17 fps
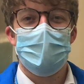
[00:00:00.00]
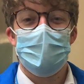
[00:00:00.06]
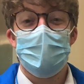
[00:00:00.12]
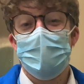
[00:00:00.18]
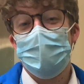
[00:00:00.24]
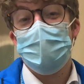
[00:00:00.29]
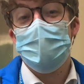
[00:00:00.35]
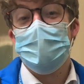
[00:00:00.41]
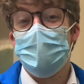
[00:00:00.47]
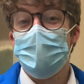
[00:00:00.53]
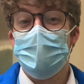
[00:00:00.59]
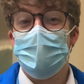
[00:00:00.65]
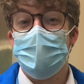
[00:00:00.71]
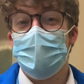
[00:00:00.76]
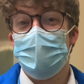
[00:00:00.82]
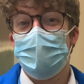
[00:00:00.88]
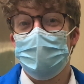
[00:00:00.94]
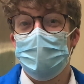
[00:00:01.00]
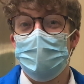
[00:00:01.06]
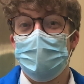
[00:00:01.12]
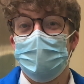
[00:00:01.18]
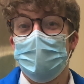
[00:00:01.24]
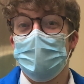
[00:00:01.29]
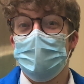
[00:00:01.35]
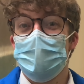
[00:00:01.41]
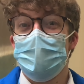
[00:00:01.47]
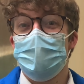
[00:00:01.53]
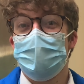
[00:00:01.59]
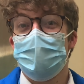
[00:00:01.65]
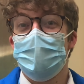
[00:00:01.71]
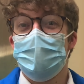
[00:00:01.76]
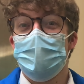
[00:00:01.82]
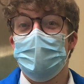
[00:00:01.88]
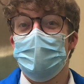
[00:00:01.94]
It just leads to some very funny
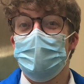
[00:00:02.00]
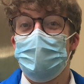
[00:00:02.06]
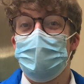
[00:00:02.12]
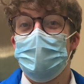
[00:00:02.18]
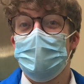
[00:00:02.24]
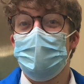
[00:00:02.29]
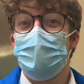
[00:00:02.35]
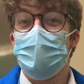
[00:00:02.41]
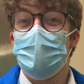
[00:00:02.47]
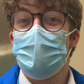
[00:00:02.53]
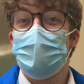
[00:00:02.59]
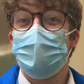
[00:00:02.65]
situations sometimes.